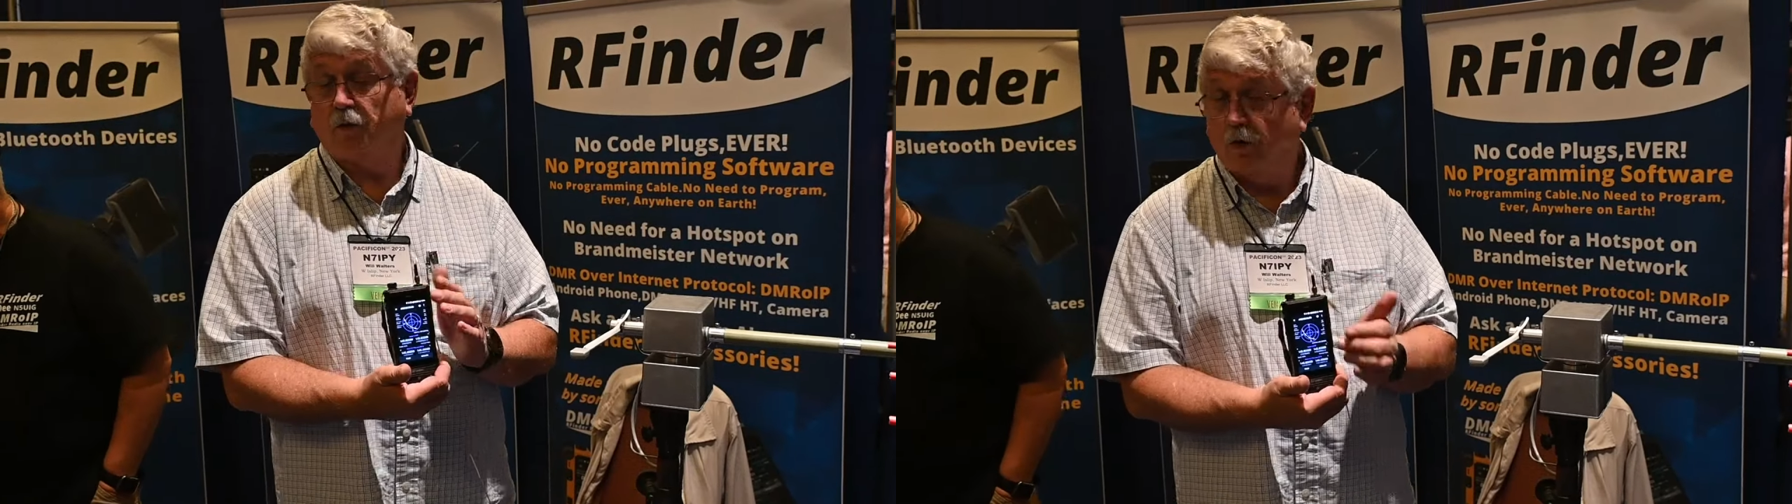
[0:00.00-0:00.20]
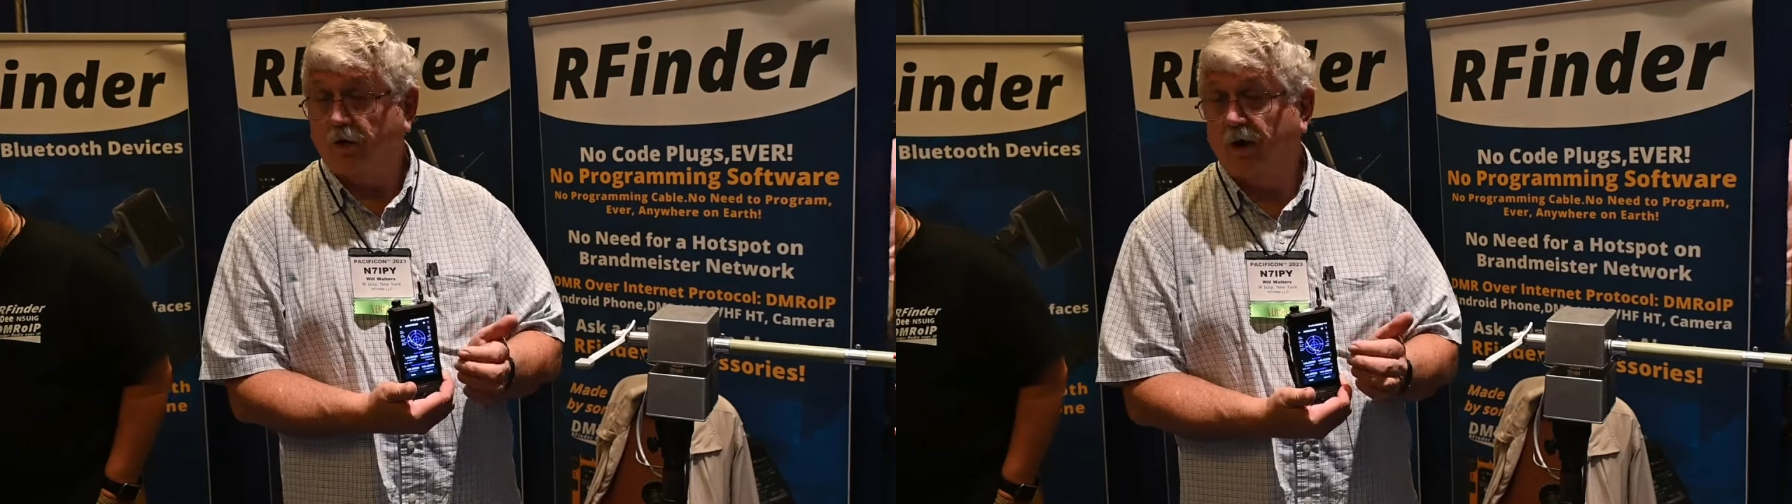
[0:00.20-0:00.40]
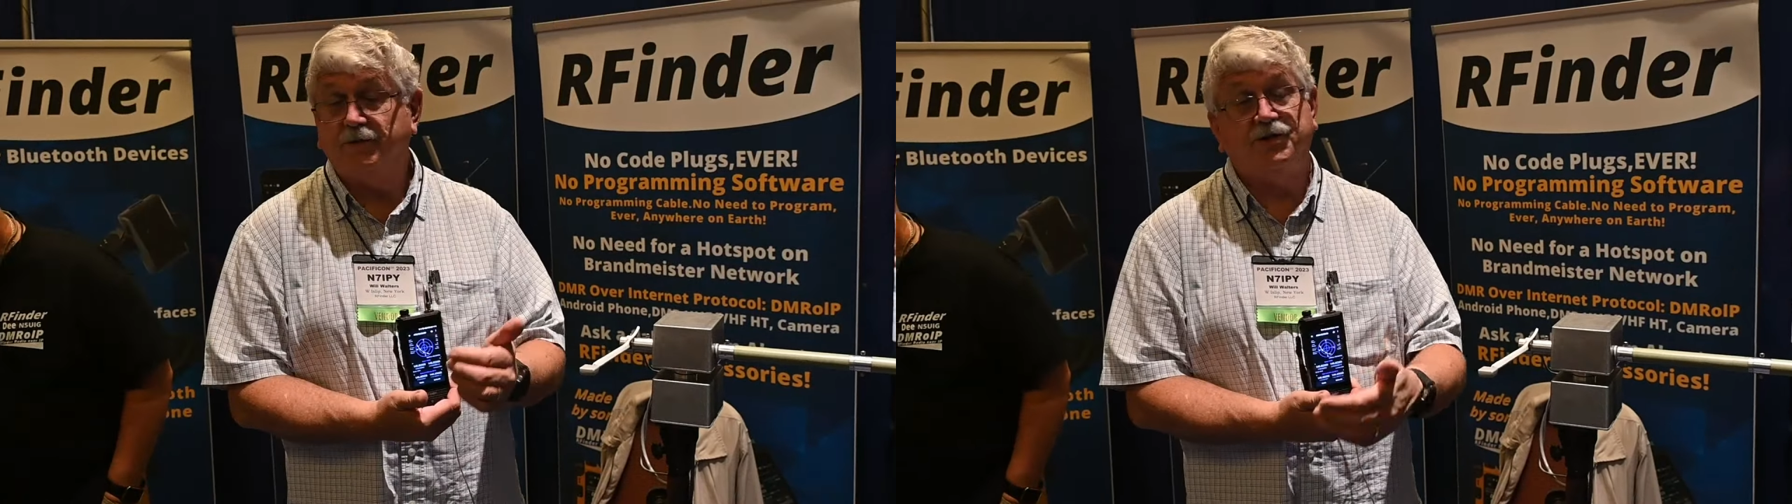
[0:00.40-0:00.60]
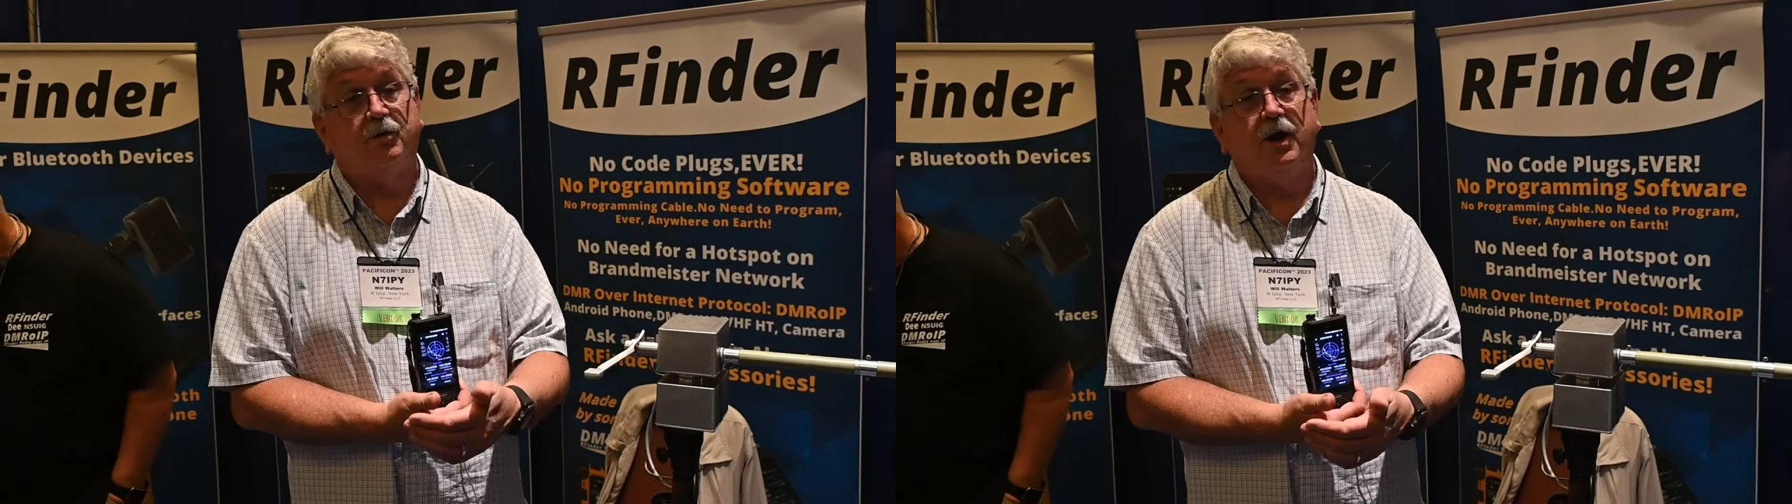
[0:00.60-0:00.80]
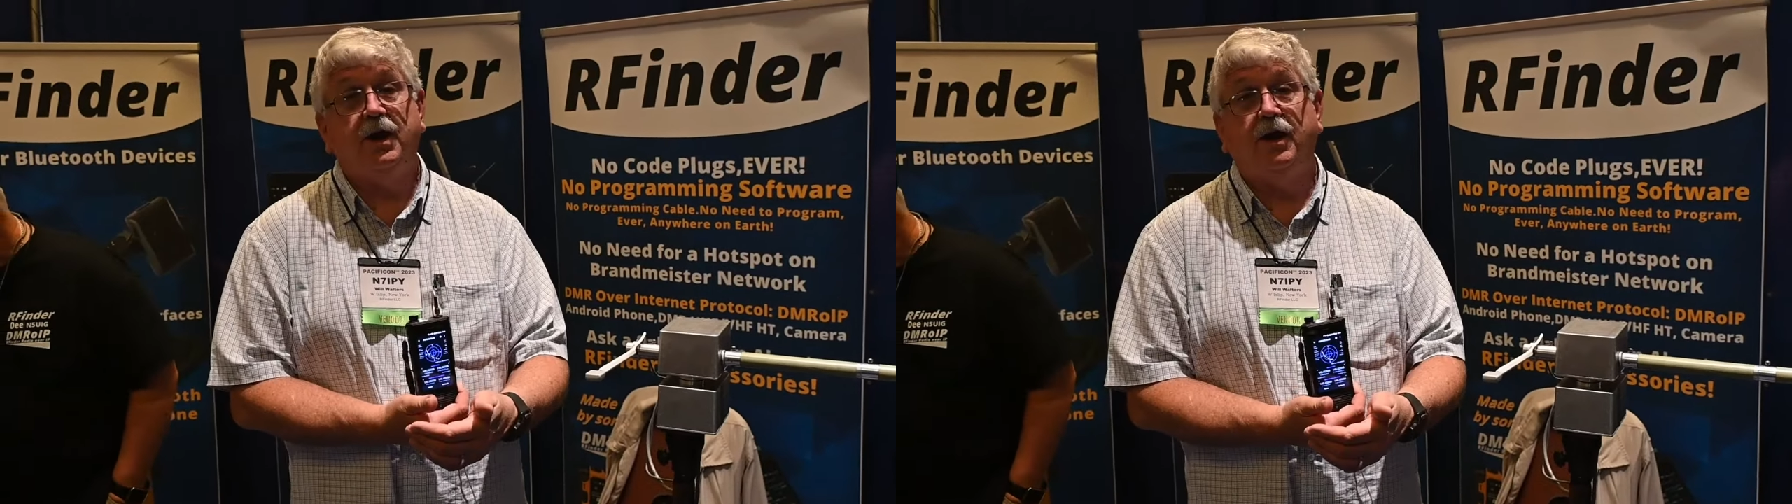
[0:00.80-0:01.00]
programs the
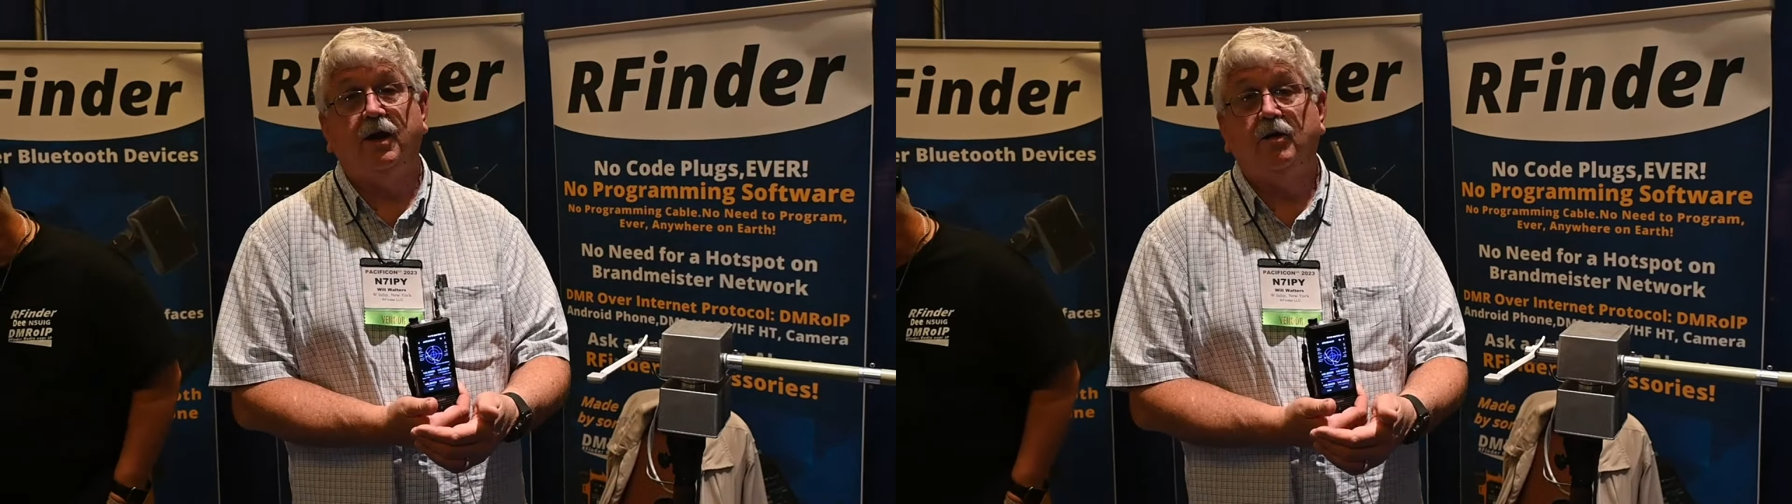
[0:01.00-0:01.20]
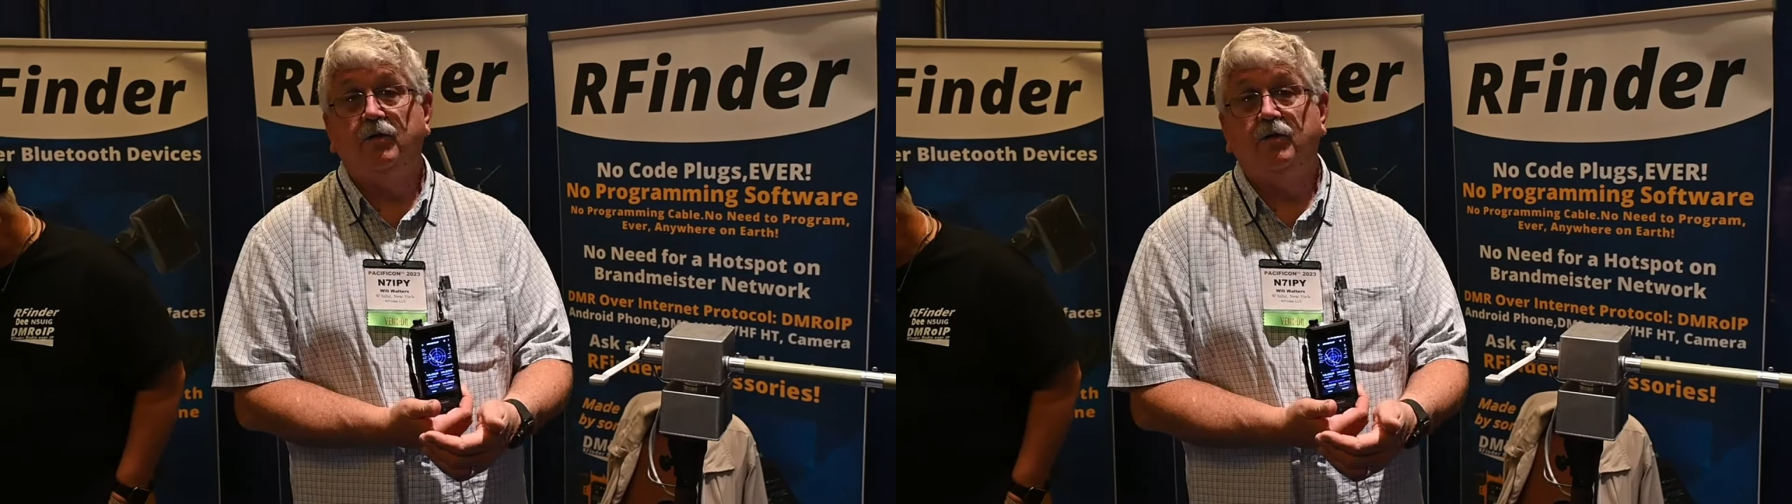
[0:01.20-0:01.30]
radio